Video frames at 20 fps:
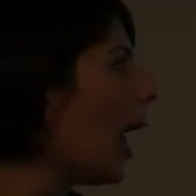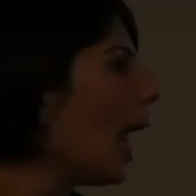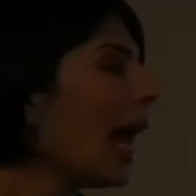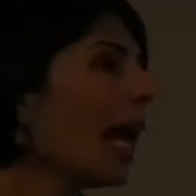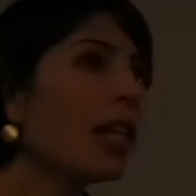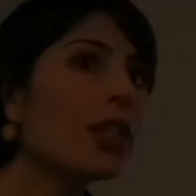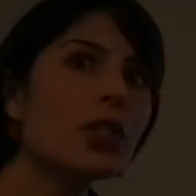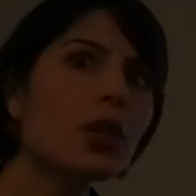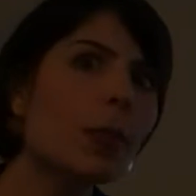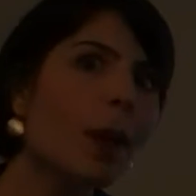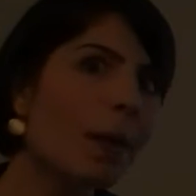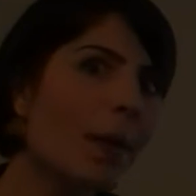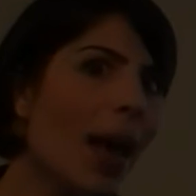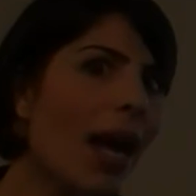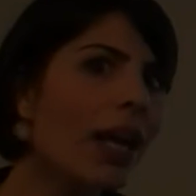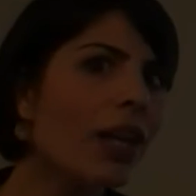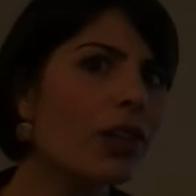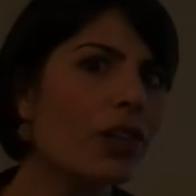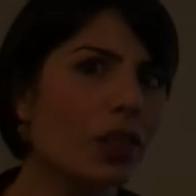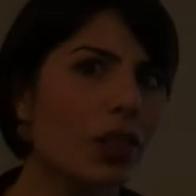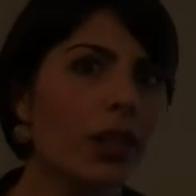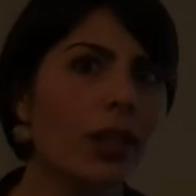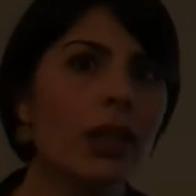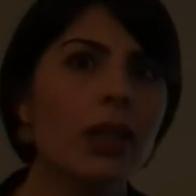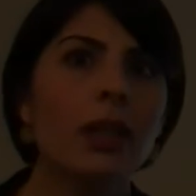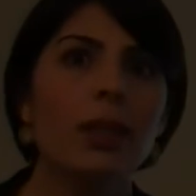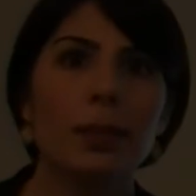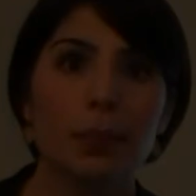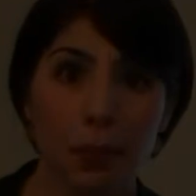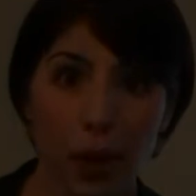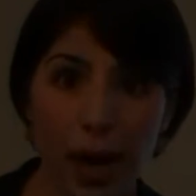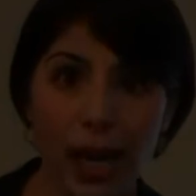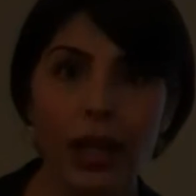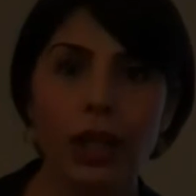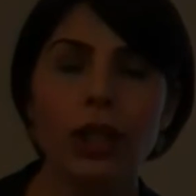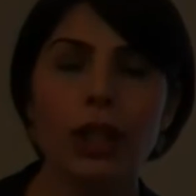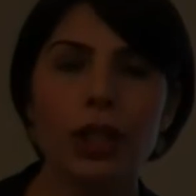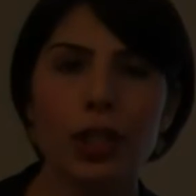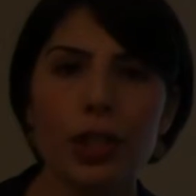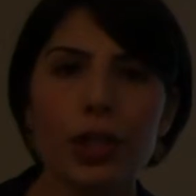And so my manager, right,
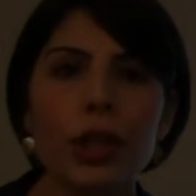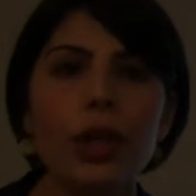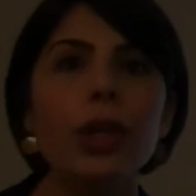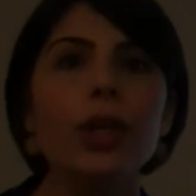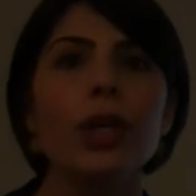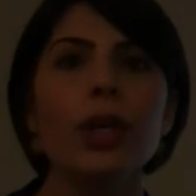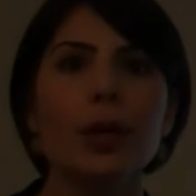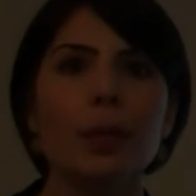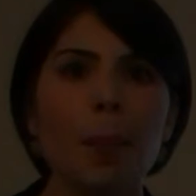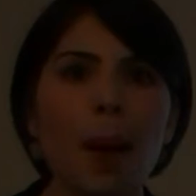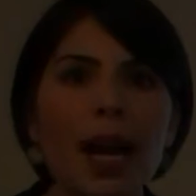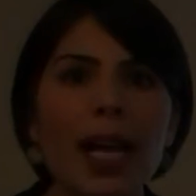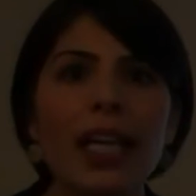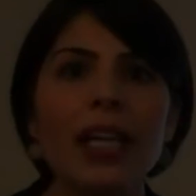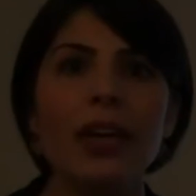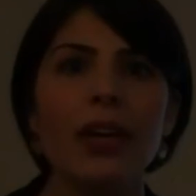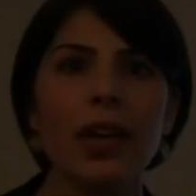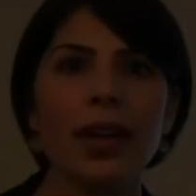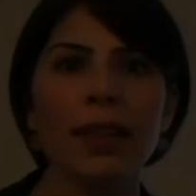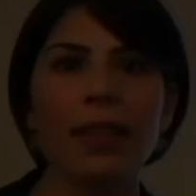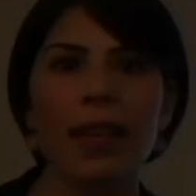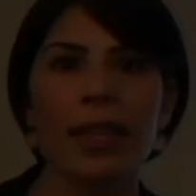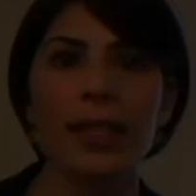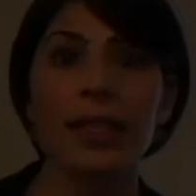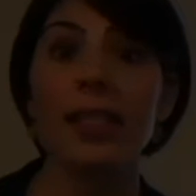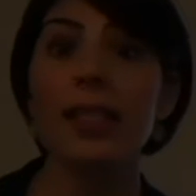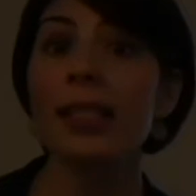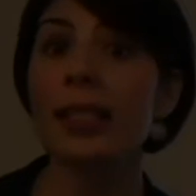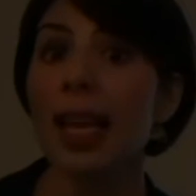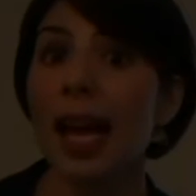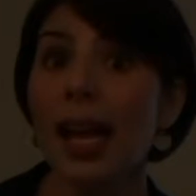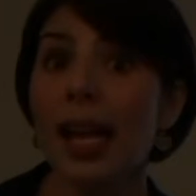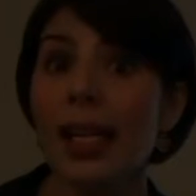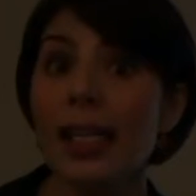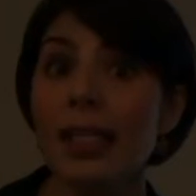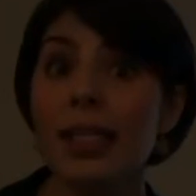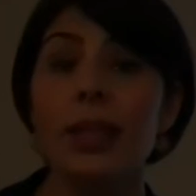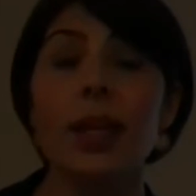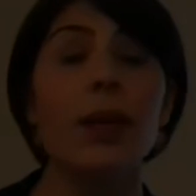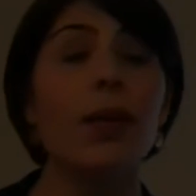concerned by hearing this,
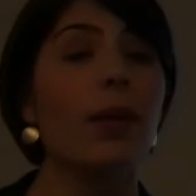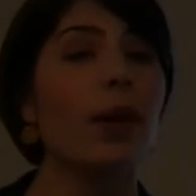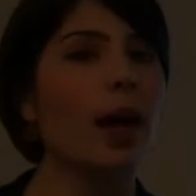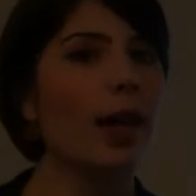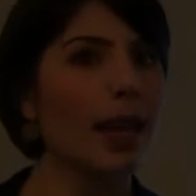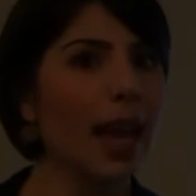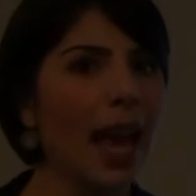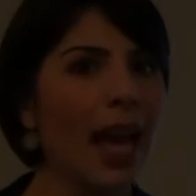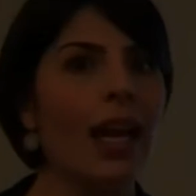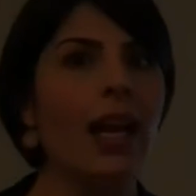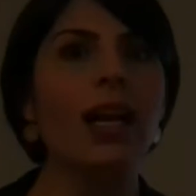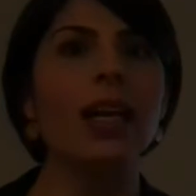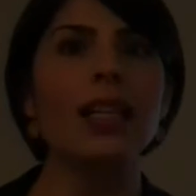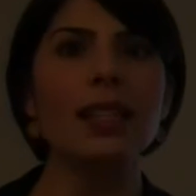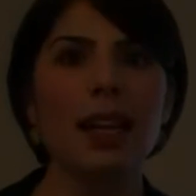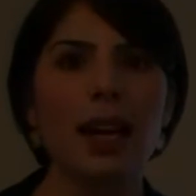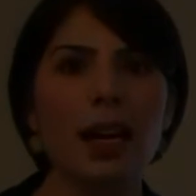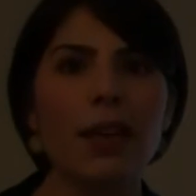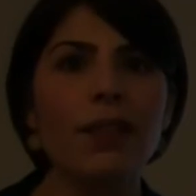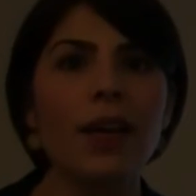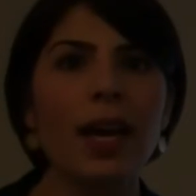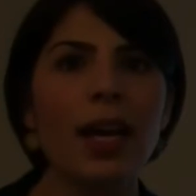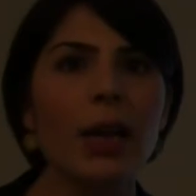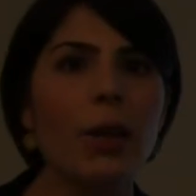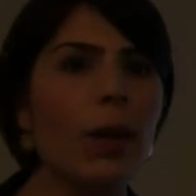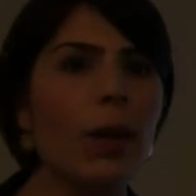says, again, a clarifying